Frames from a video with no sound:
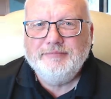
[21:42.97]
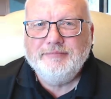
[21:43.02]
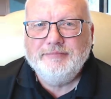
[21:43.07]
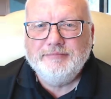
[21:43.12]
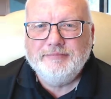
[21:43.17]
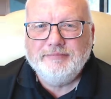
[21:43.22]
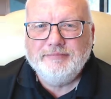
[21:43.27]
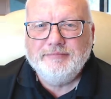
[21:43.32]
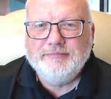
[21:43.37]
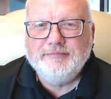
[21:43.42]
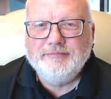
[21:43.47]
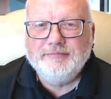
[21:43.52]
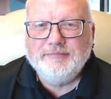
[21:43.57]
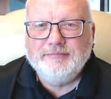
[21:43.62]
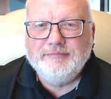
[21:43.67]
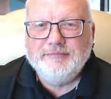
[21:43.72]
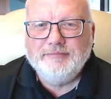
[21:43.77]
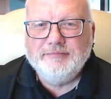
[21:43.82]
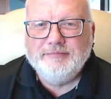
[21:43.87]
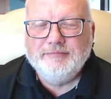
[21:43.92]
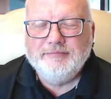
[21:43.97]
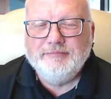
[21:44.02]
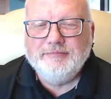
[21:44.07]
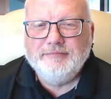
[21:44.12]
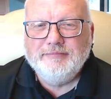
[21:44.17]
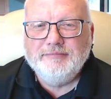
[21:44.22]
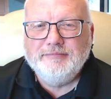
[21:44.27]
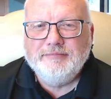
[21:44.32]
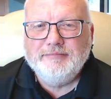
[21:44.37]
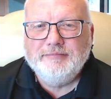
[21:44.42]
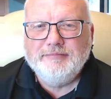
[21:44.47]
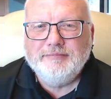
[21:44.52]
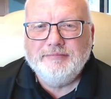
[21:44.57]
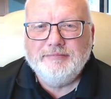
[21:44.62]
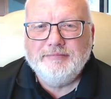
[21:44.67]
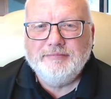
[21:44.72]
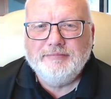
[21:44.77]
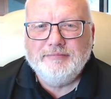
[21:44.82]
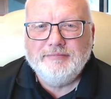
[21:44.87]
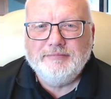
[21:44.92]

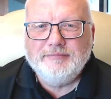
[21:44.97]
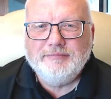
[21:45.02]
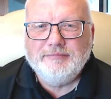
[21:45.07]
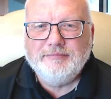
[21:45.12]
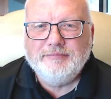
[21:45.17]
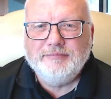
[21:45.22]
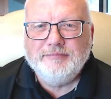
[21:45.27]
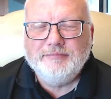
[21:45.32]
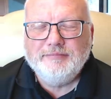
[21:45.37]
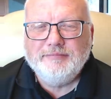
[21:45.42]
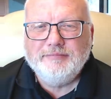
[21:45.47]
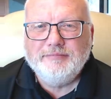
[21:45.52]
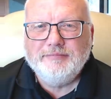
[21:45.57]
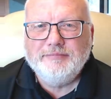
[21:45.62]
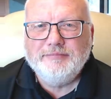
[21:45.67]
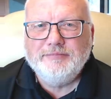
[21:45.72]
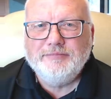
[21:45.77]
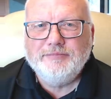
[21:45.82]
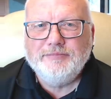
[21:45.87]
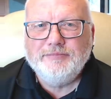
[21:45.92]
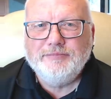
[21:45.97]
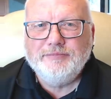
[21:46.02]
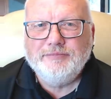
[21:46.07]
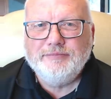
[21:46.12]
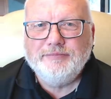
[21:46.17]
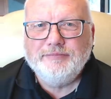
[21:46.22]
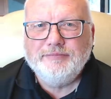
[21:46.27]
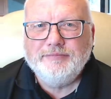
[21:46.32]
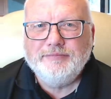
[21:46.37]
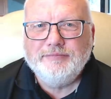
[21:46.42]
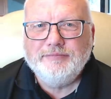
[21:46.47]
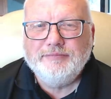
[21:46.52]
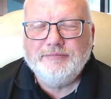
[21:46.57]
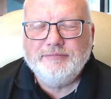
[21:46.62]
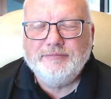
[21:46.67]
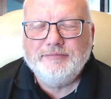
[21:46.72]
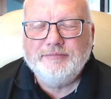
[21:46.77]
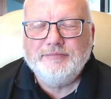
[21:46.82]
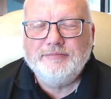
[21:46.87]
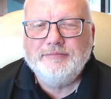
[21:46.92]

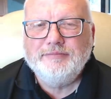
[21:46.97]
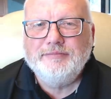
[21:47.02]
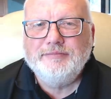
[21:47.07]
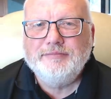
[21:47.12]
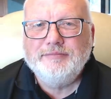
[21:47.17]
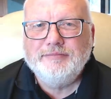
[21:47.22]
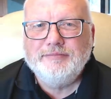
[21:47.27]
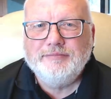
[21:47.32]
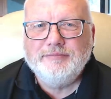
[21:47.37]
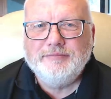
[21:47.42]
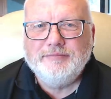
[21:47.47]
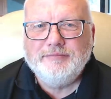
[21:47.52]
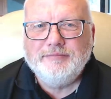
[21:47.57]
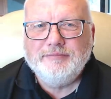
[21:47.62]
(not speaking)